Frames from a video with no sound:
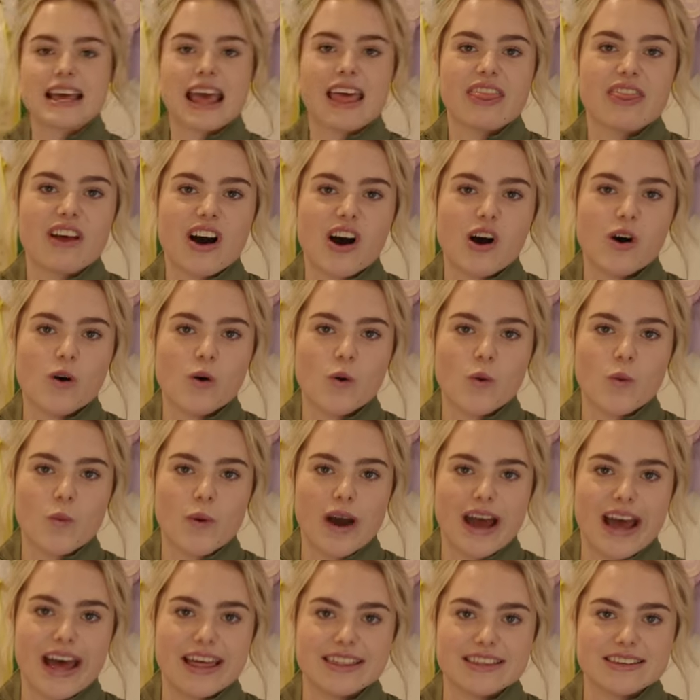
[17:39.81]
in the hole
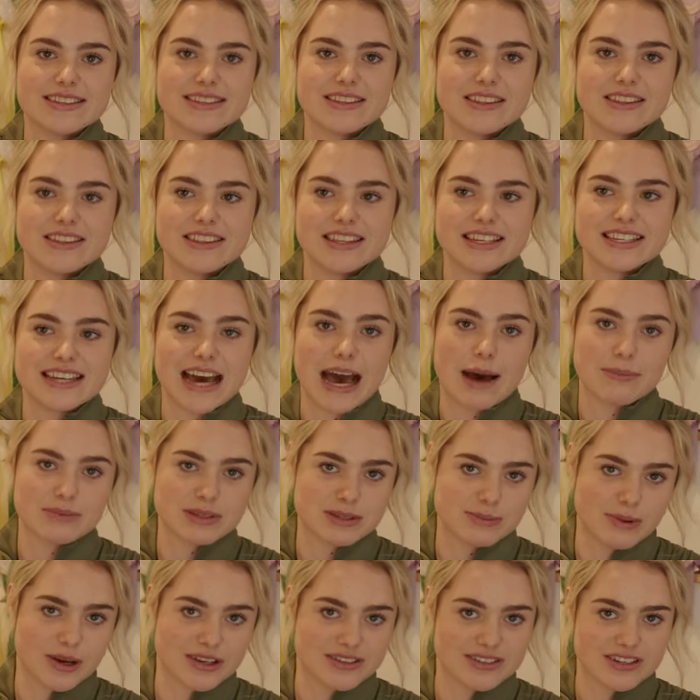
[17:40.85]
where the tap's
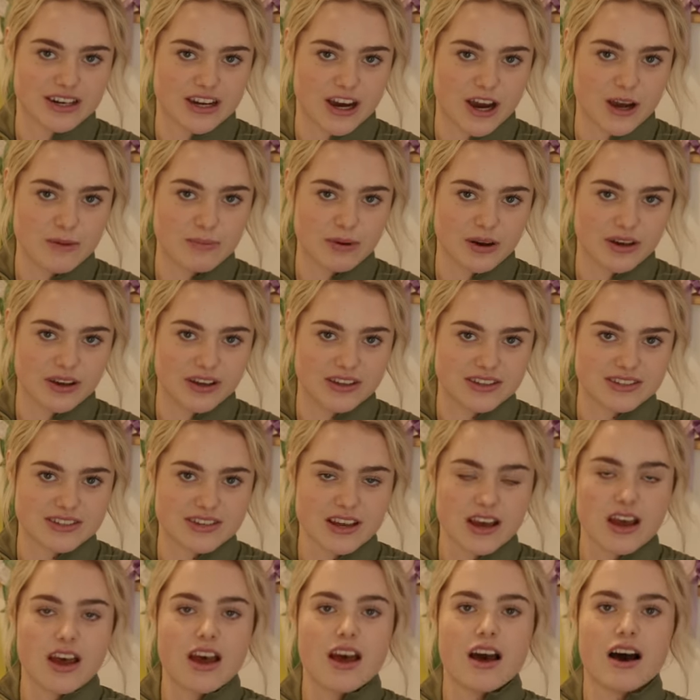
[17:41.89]
supposed to go because
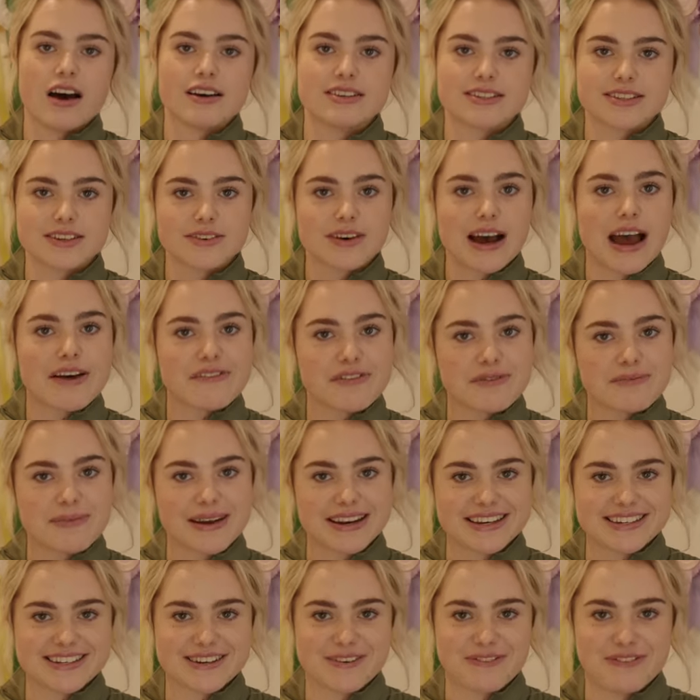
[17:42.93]
I still haven't
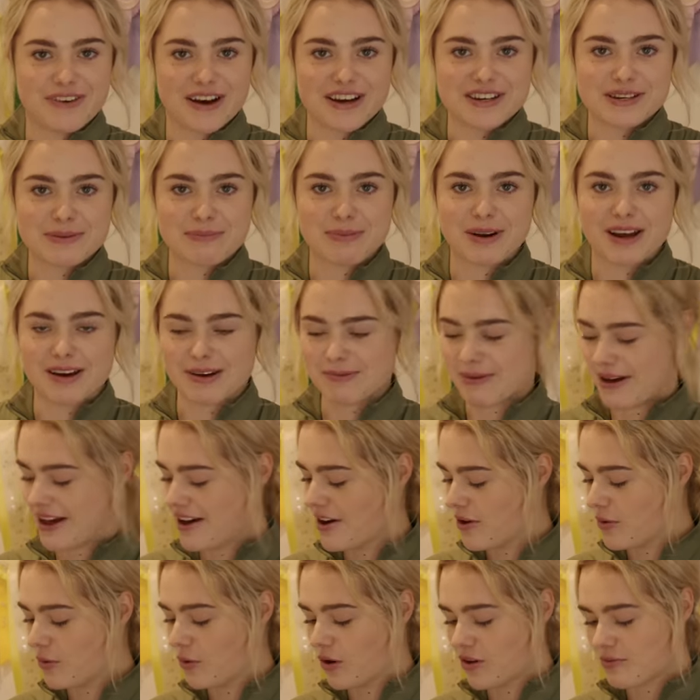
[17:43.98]
managed to find a
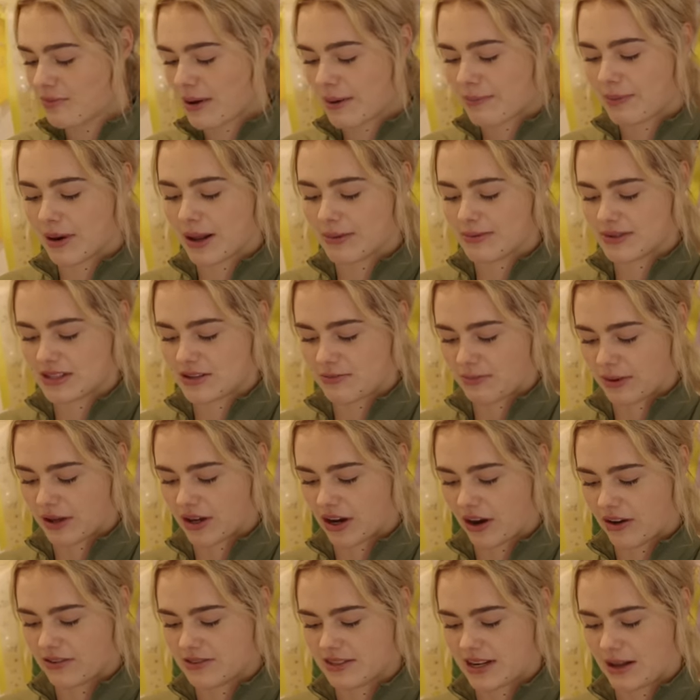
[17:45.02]
plumber. All of my plumbers have been
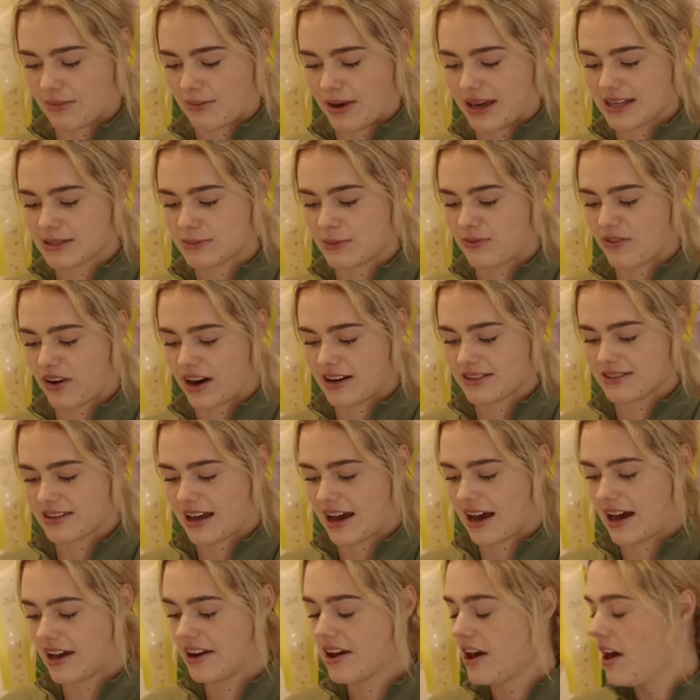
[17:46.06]
ghosting me. It's been very
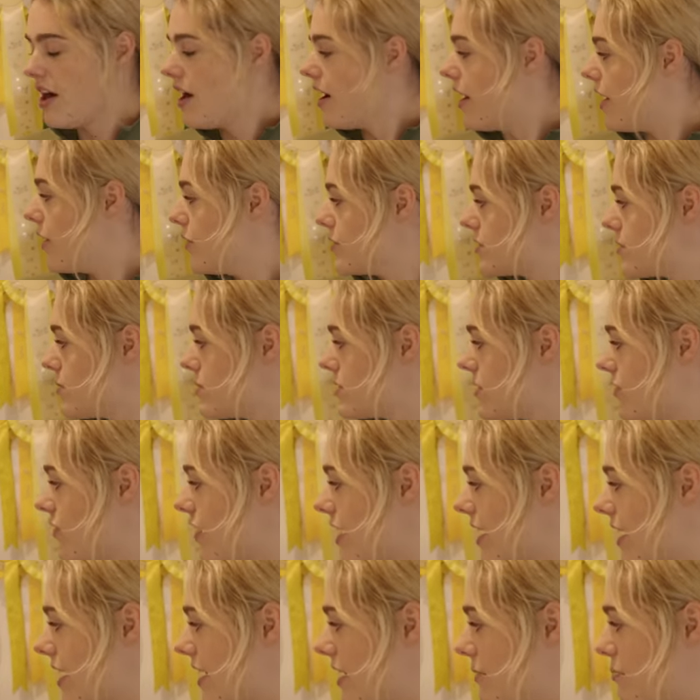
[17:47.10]
sad. I also want to
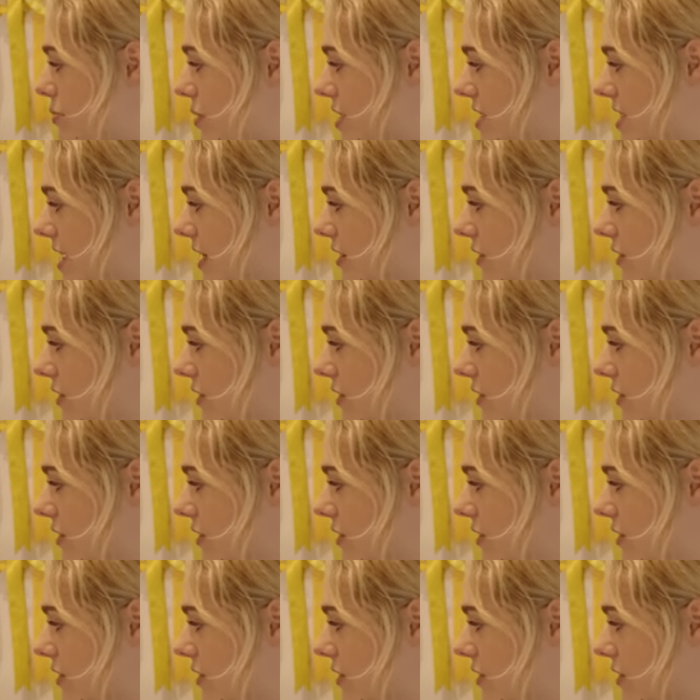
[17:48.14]
find like a pretty